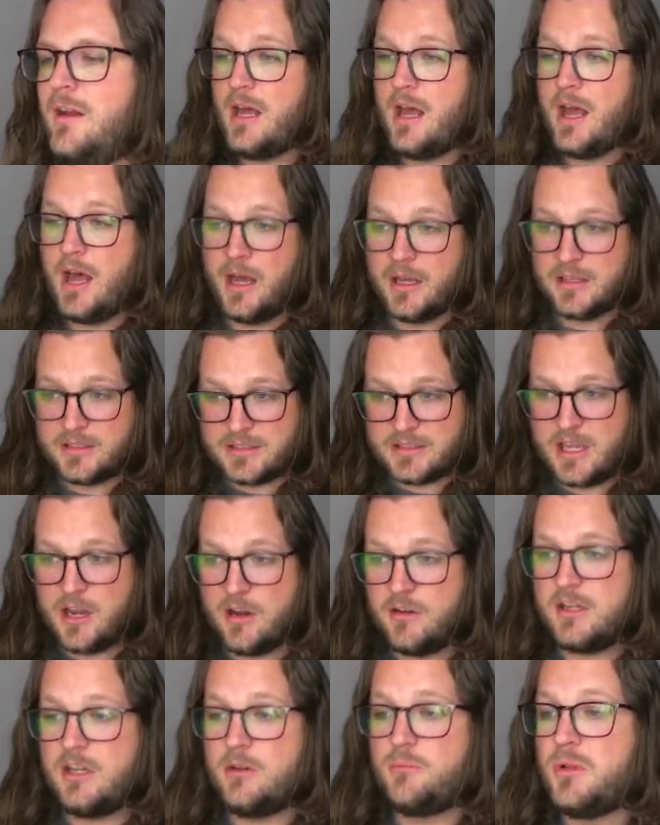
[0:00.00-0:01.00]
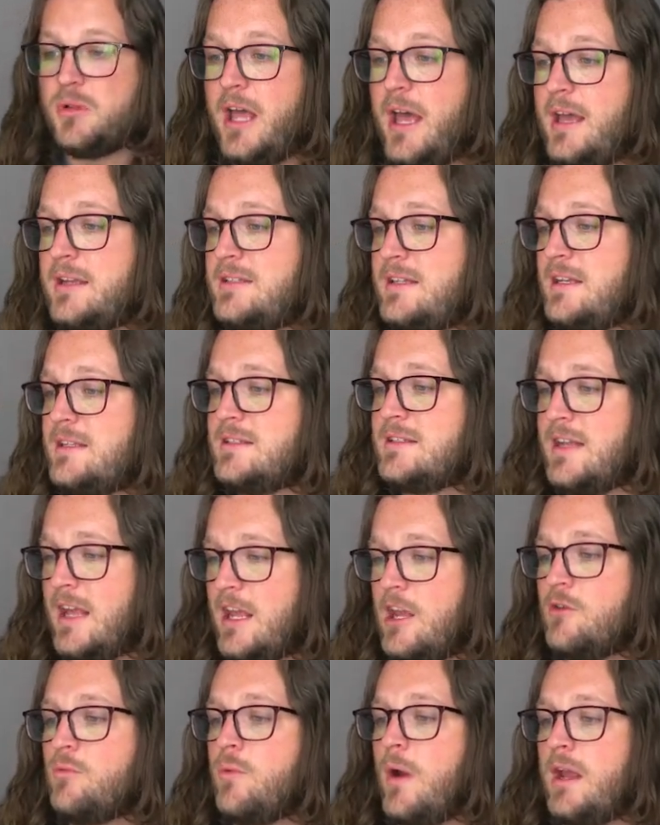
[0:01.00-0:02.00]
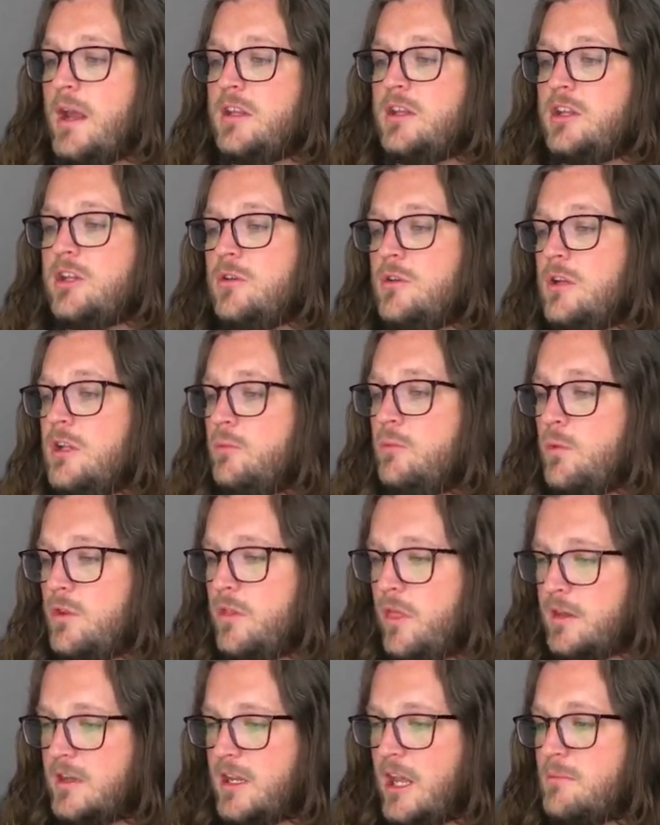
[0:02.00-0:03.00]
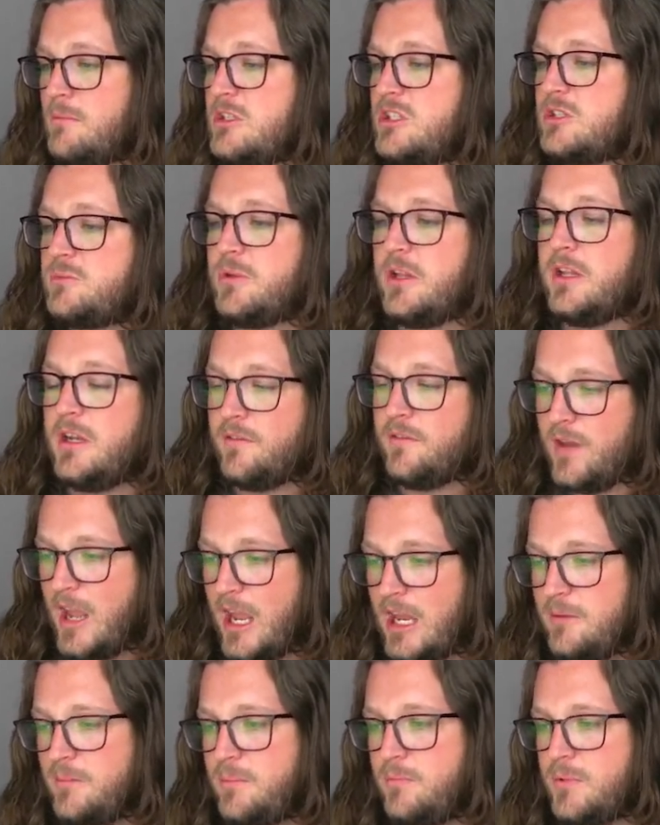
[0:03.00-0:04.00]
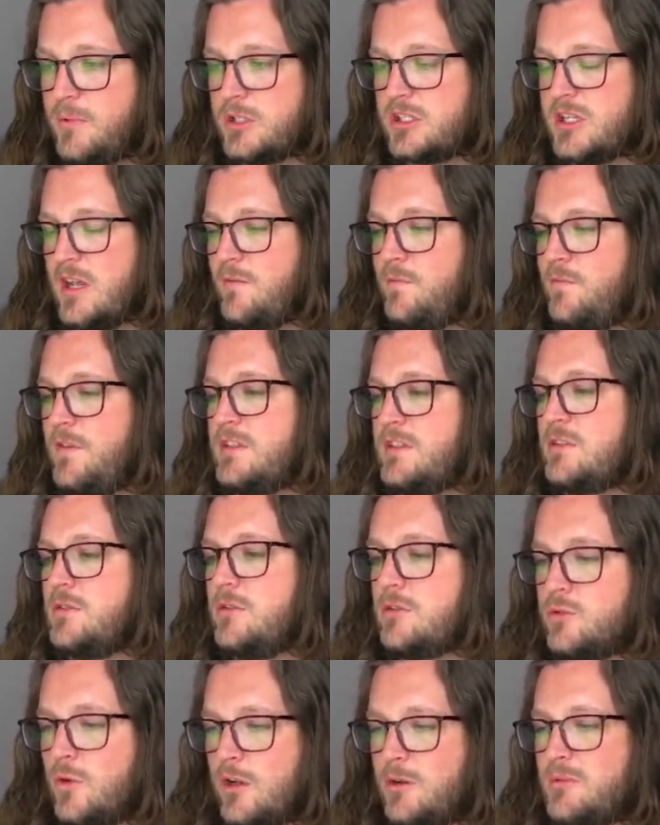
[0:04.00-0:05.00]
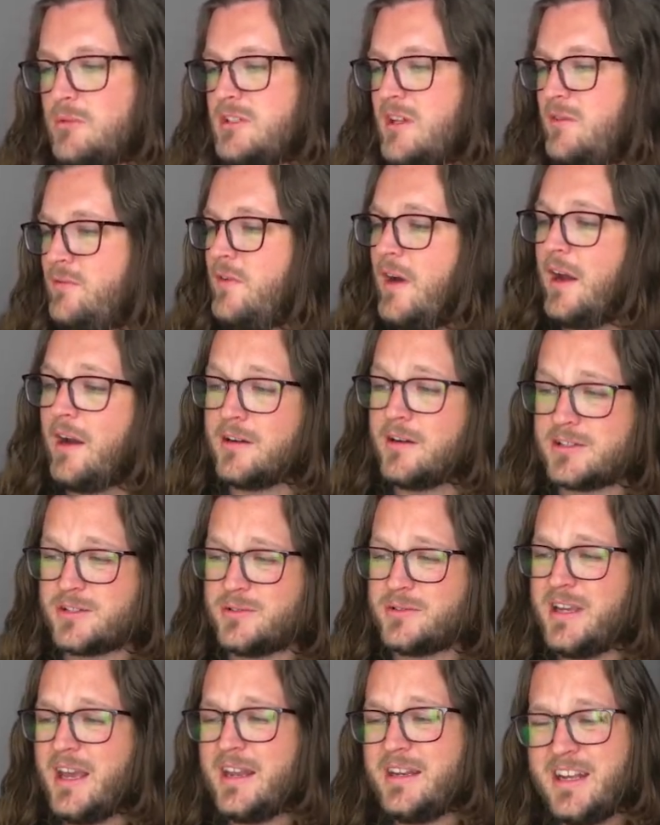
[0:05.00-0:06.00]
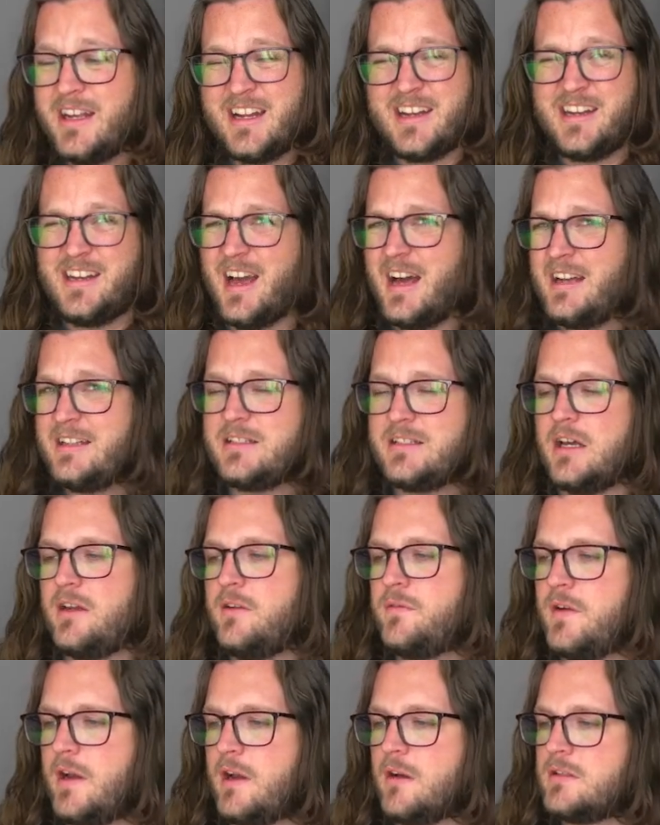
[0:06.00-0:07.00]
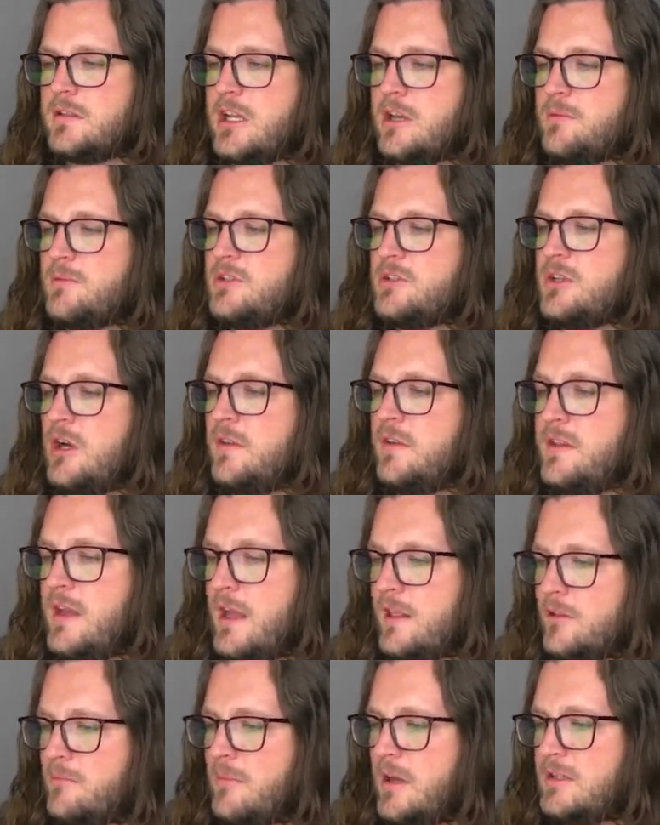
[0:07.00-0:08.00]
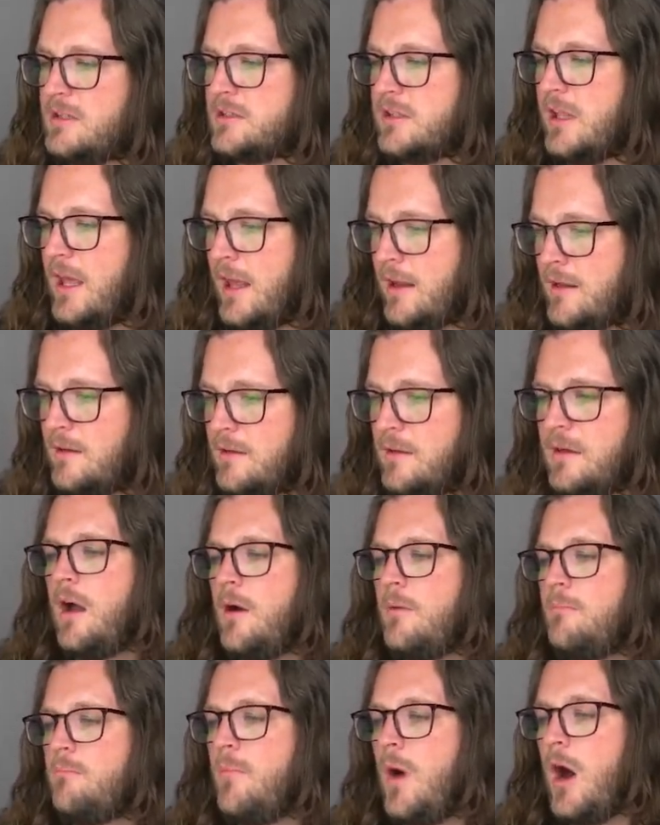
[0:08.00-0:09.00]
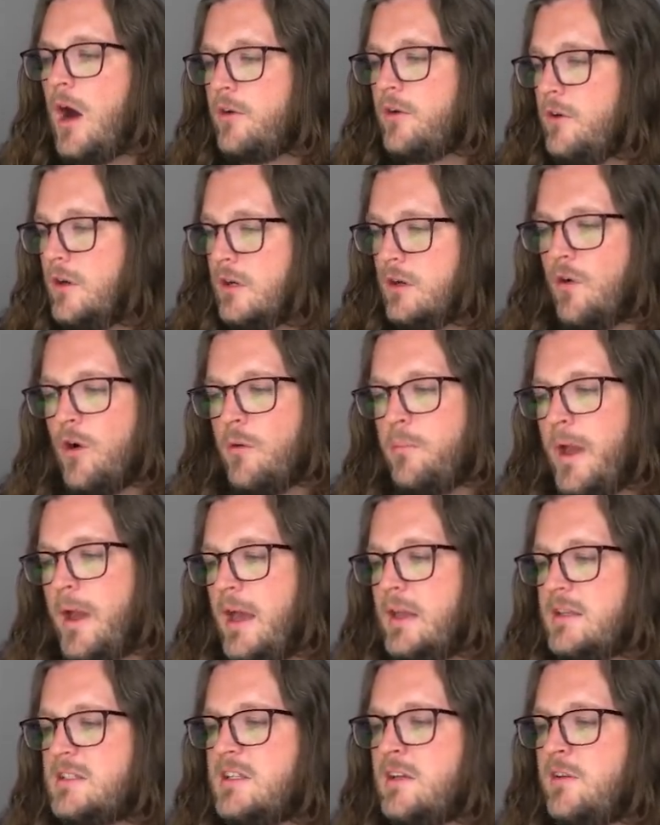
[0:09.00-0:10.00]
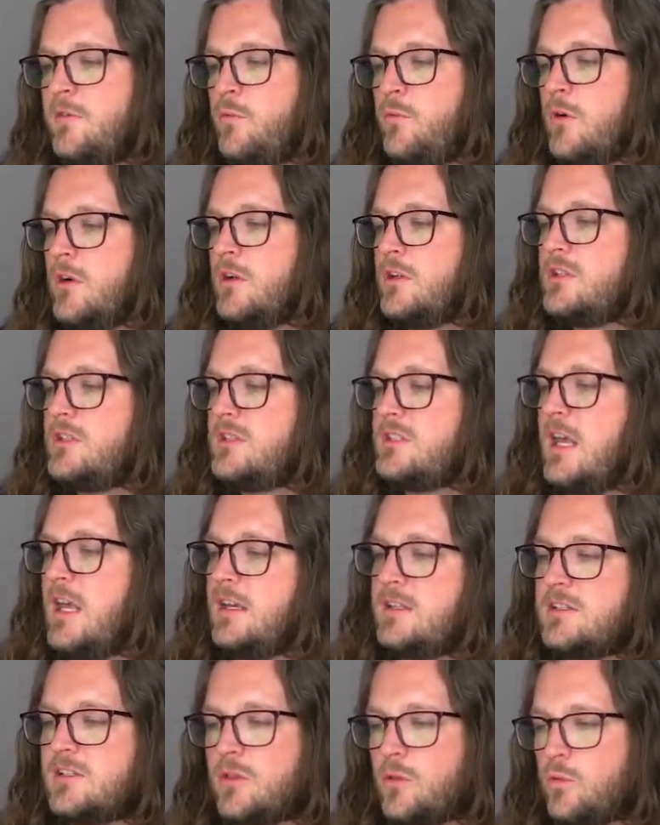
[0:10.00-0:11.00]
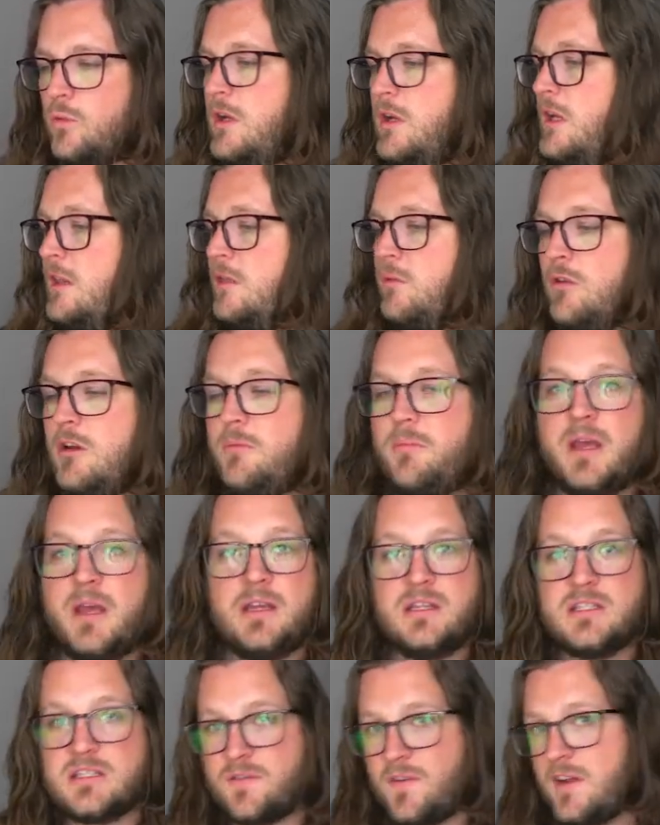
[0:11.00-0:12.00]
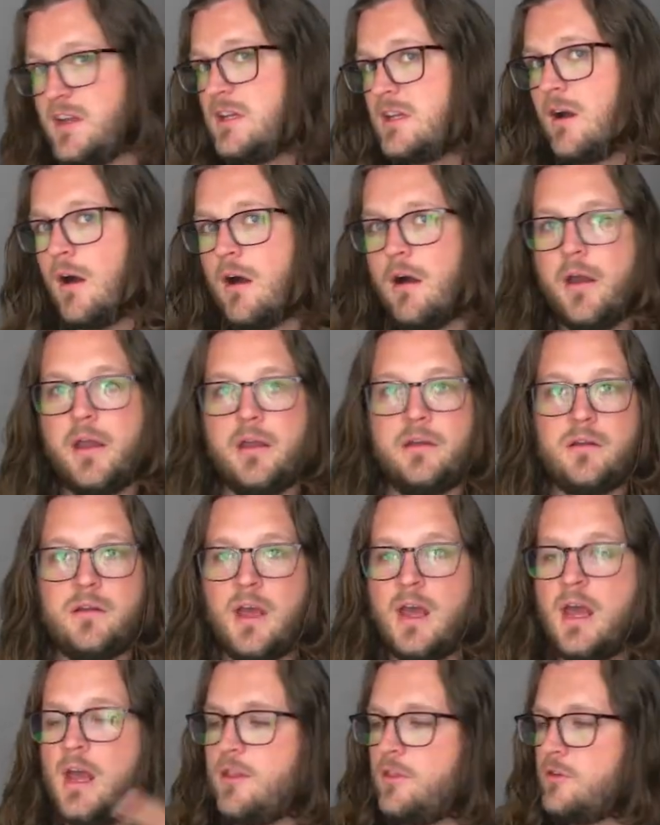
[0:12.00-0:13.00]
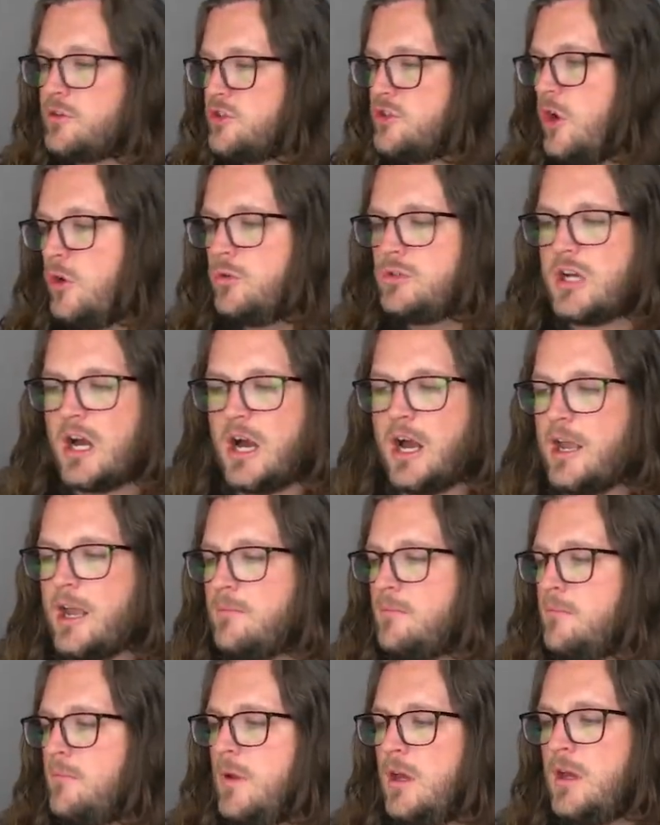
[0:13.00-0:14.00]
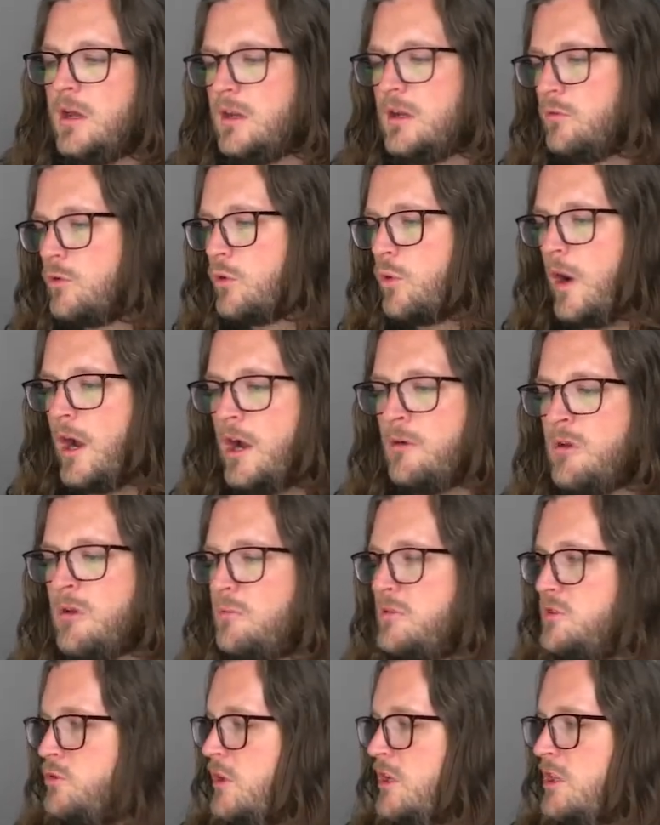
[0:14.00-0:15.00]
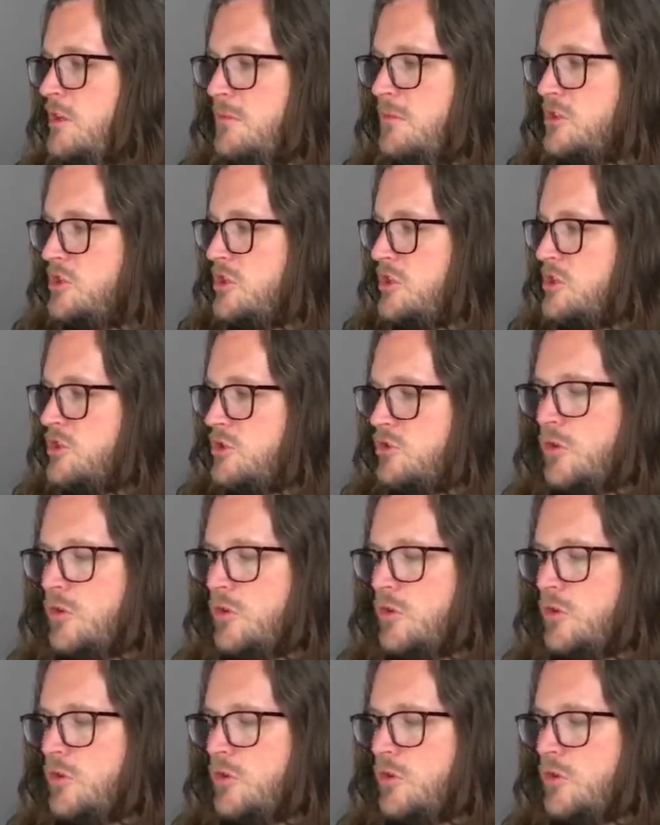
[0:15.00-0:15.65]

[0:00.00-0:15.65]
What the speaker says: Karenina Blast is an A rank unit with a damage split of 80% physical, 20% fire. So again, not a ton of fire damage on the elemental end. Moderate core passive where it takes three pings of any kind. There's no time requirement between them. It's just